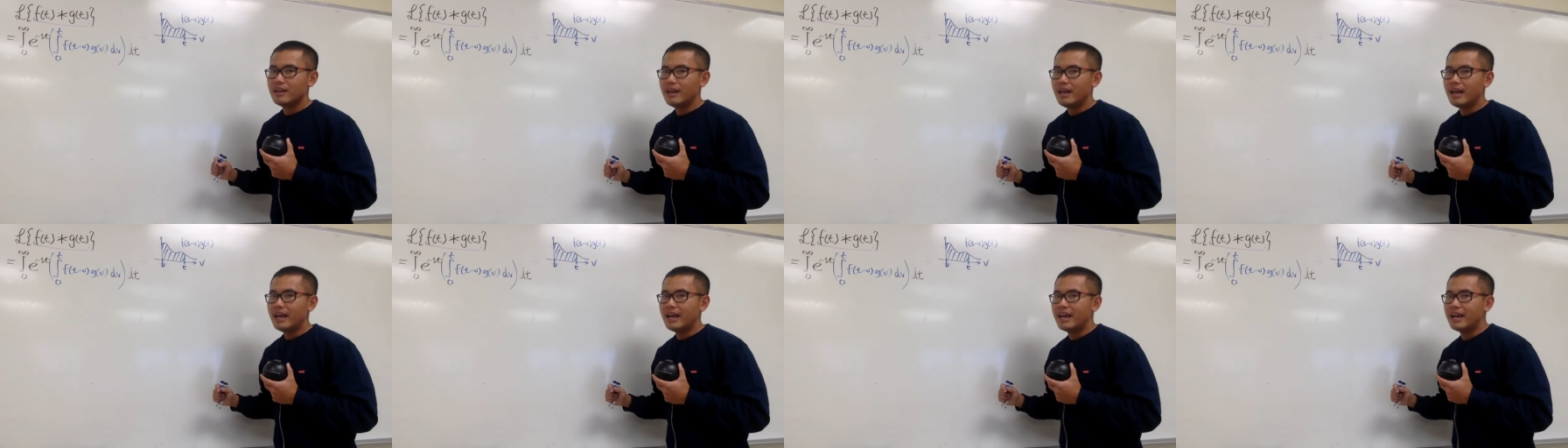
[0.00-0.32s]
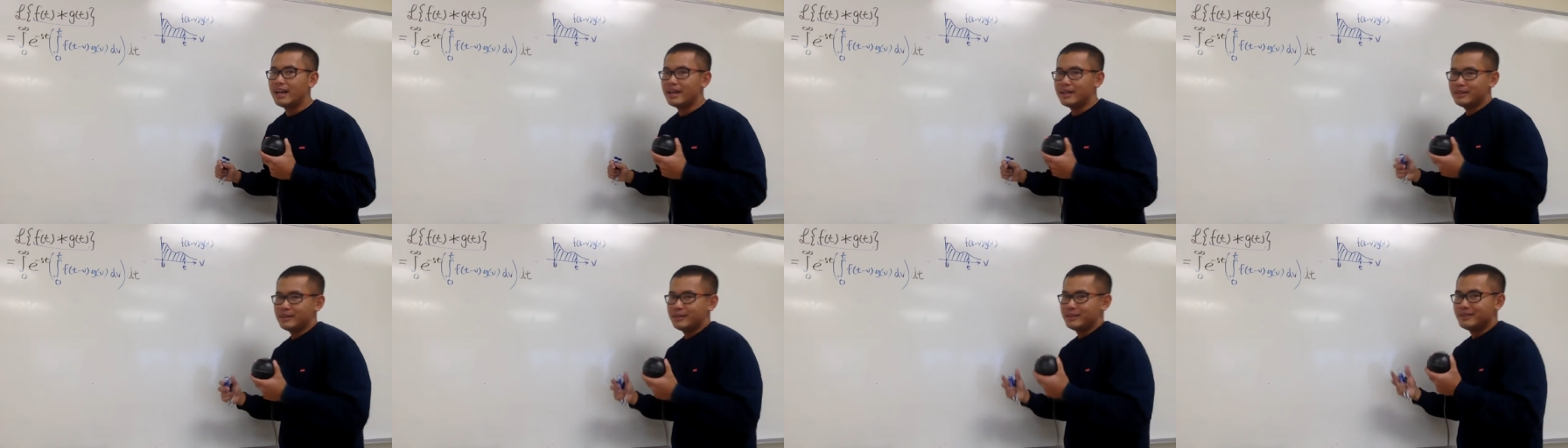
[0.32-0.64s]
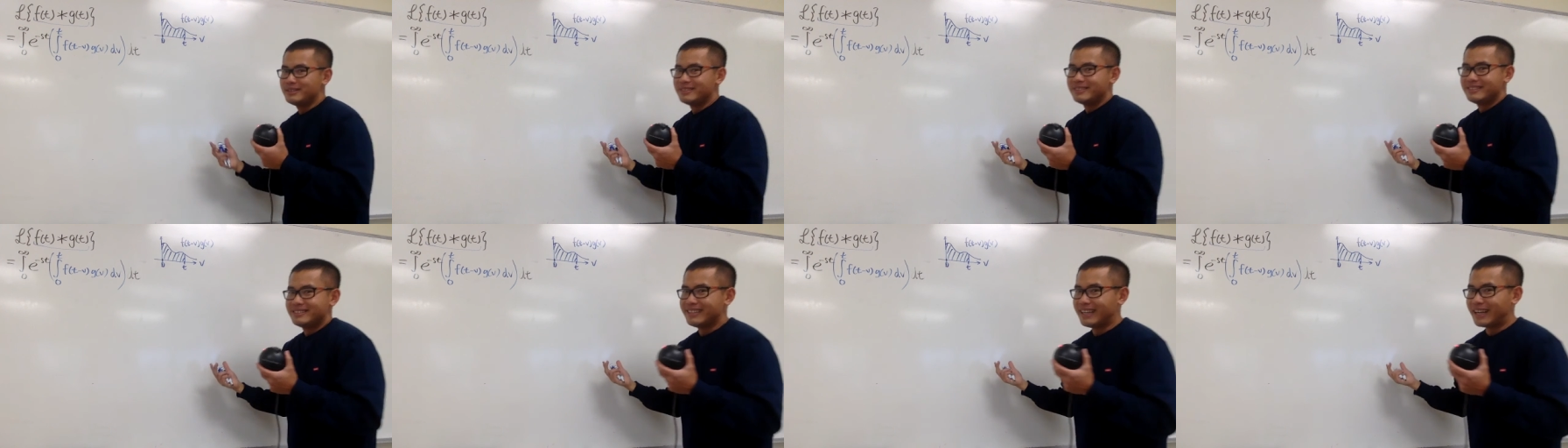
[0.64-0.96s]
and
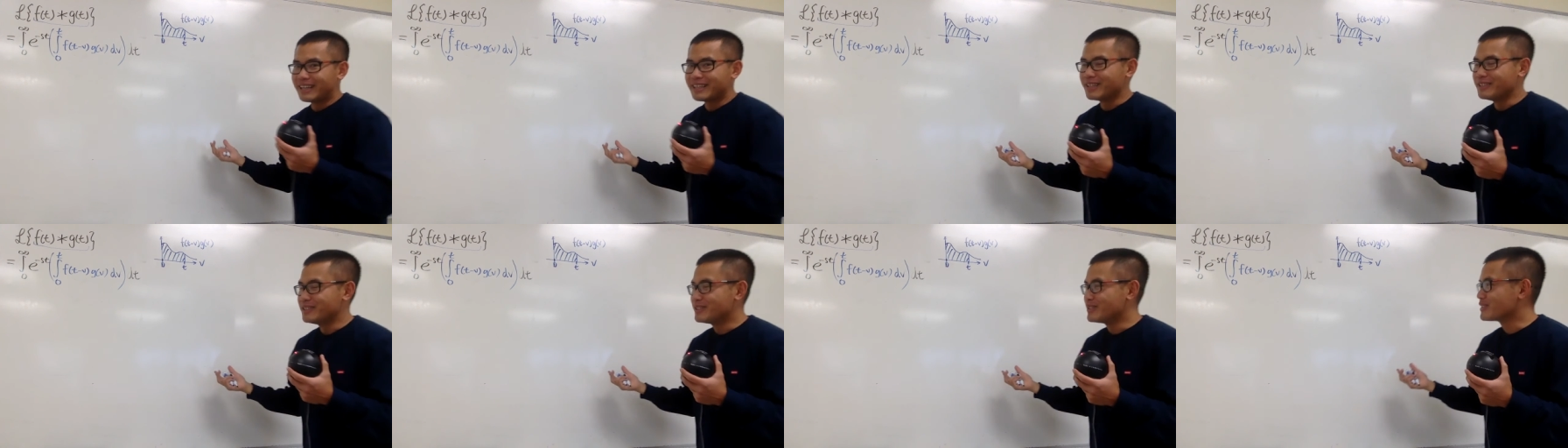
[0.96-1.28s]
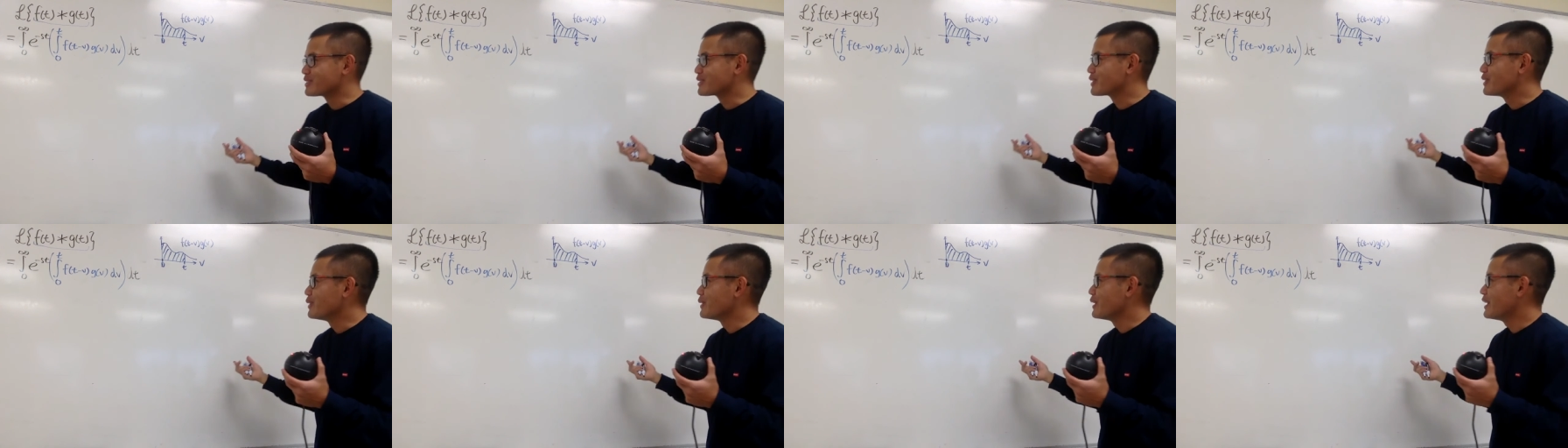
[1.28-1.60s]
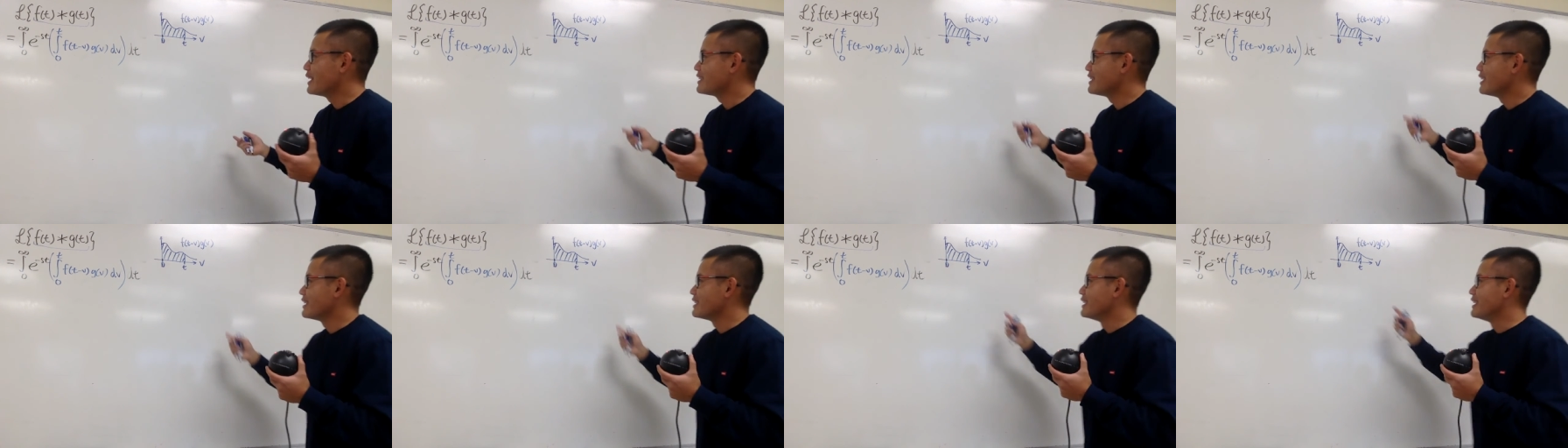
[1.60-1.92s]
I can just go
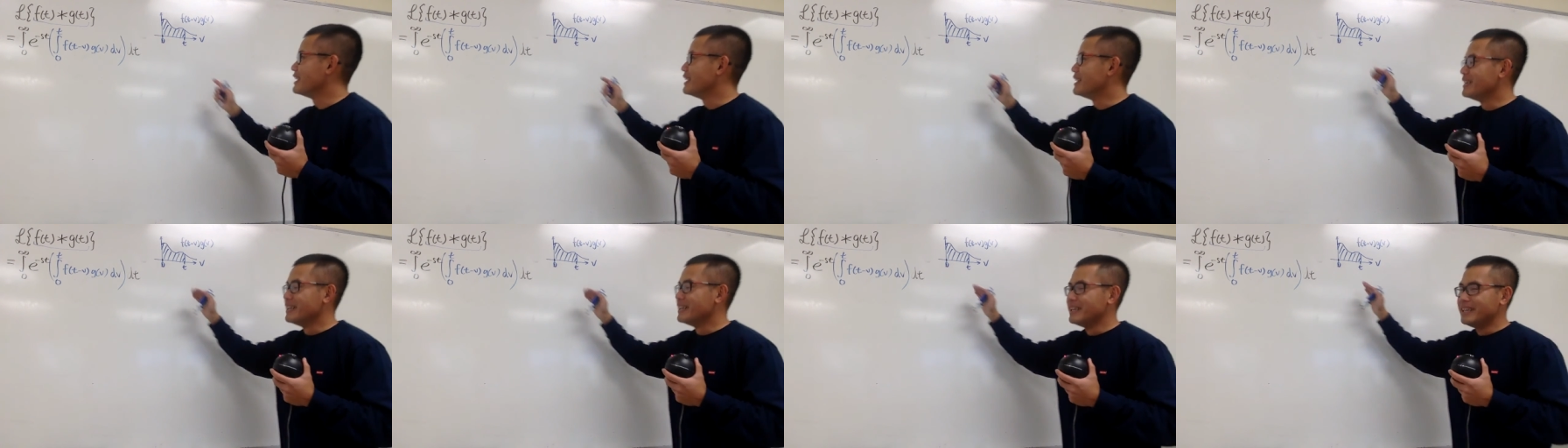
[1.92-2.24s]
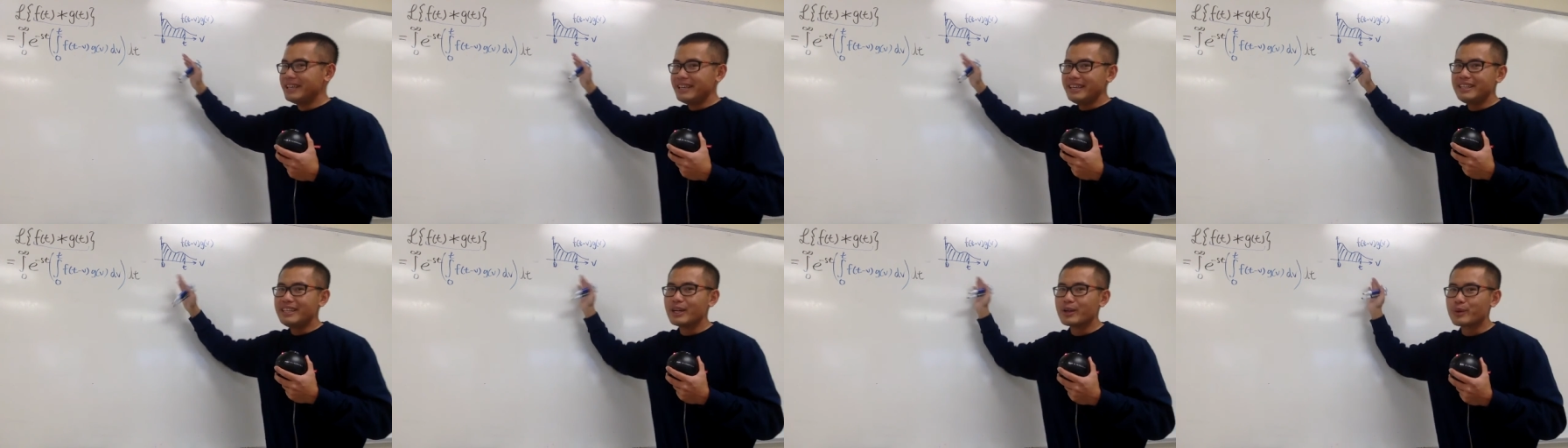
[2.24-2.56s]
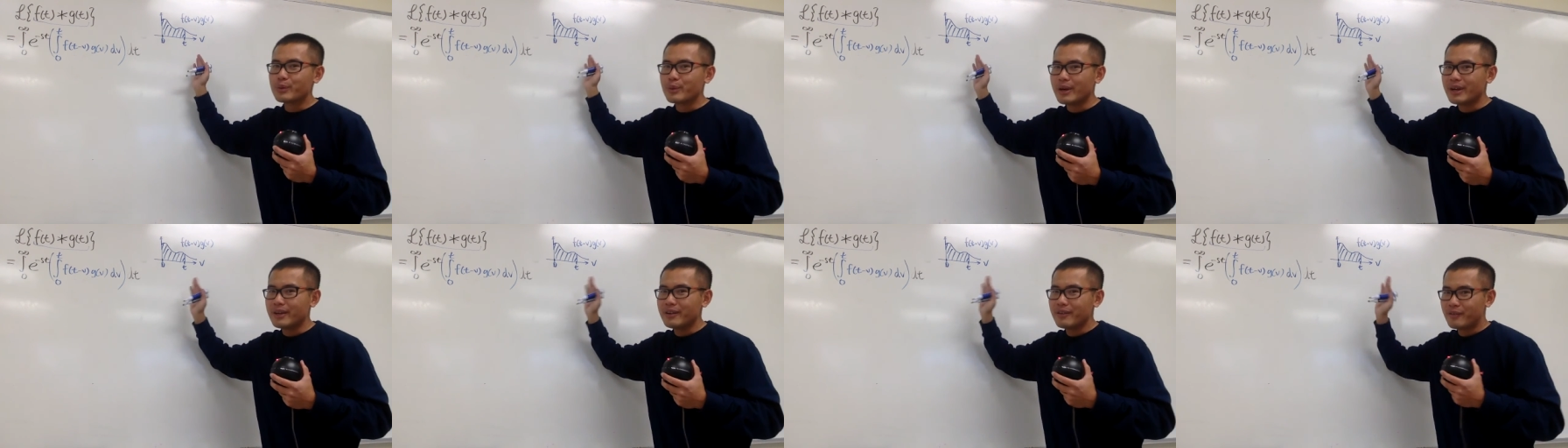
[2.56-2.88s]
ahead and
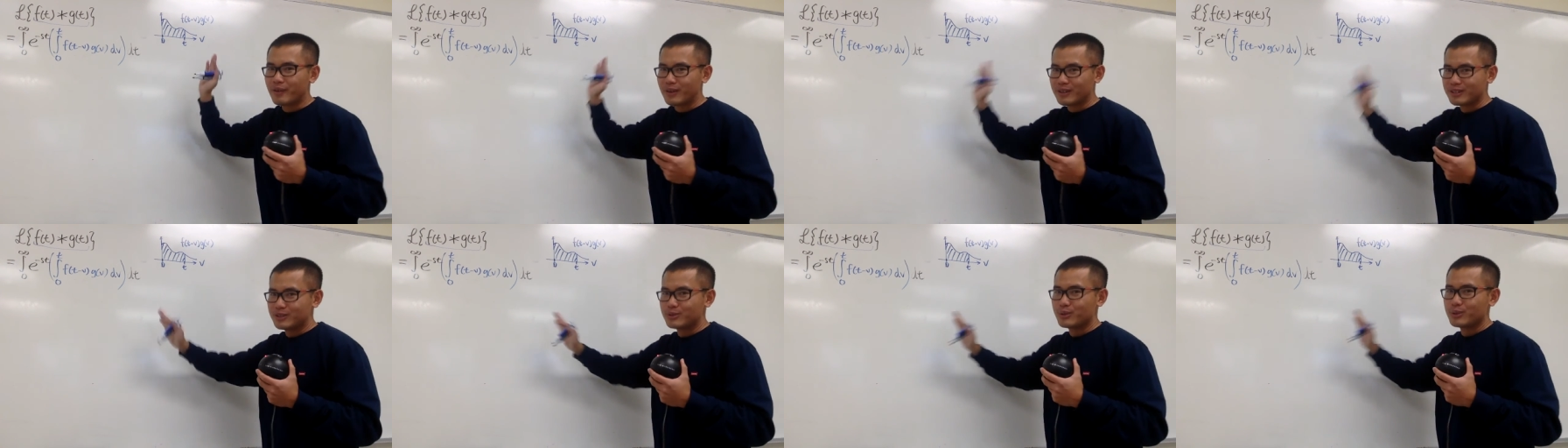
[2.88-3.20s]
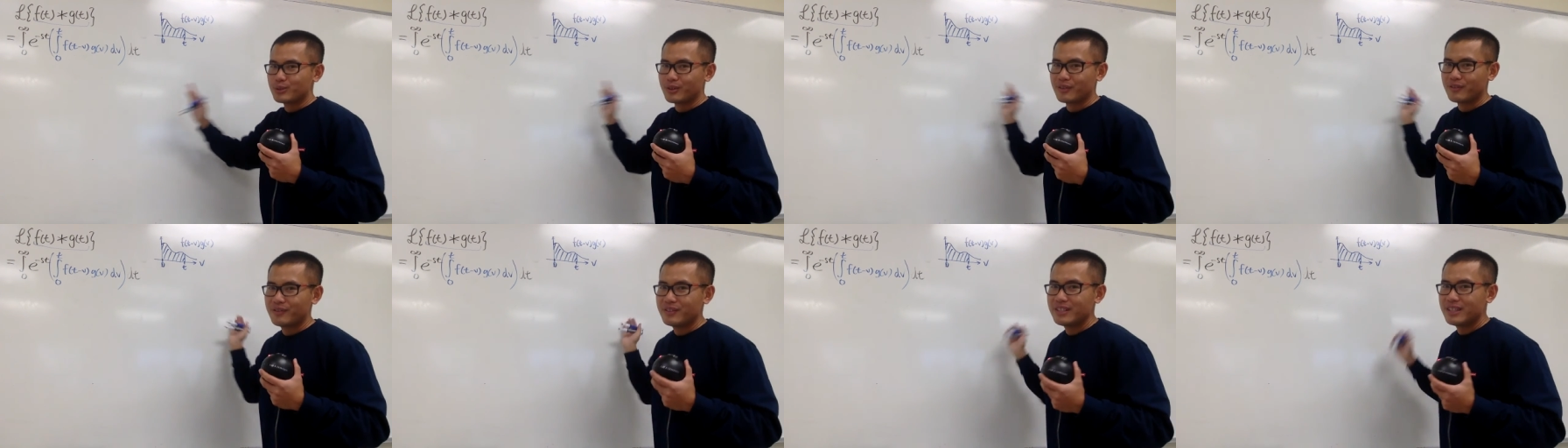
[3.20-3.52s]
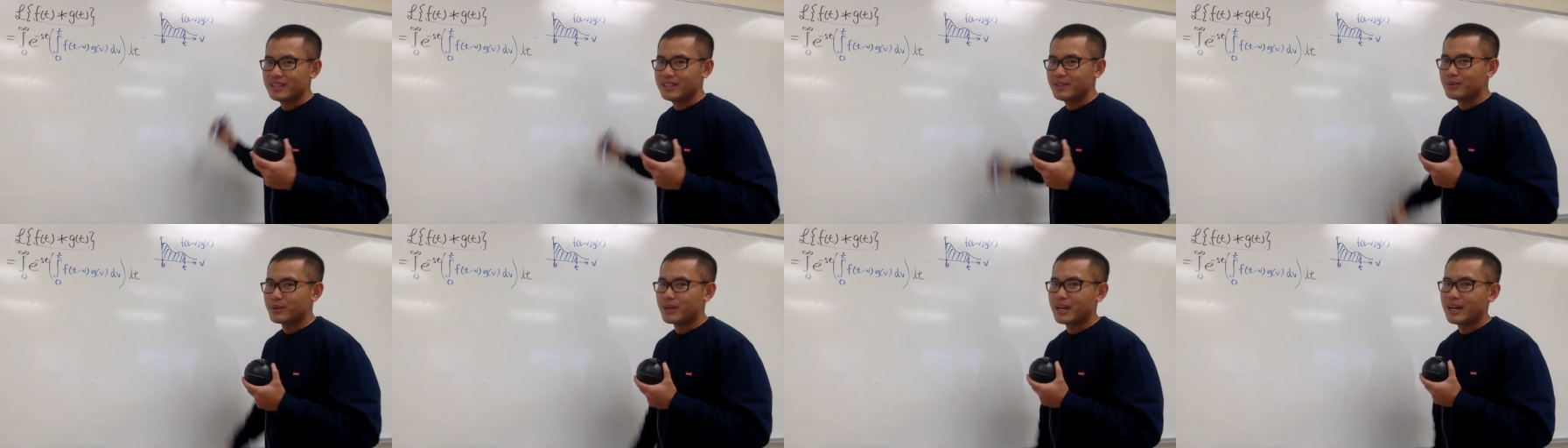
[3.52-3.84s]
integrate from 0 to
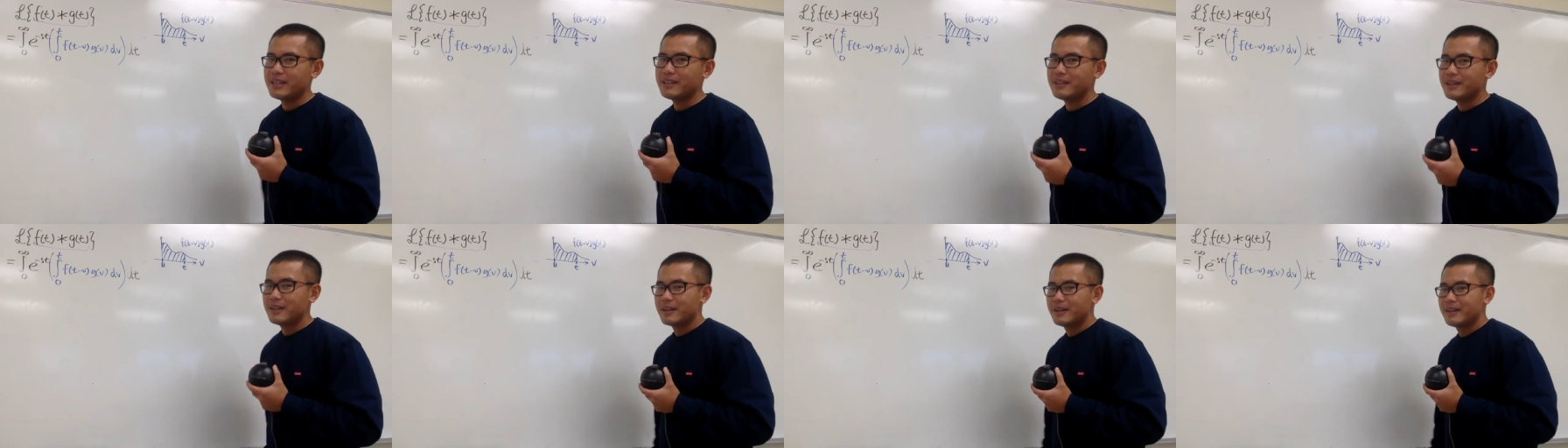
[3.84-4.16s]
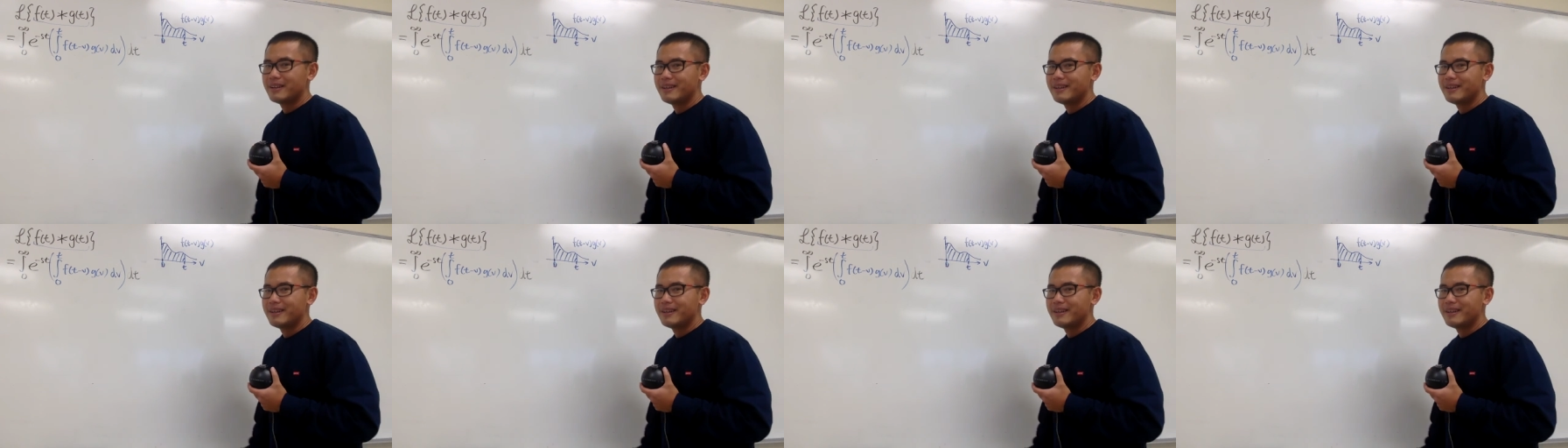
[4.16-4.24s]
infinity, right?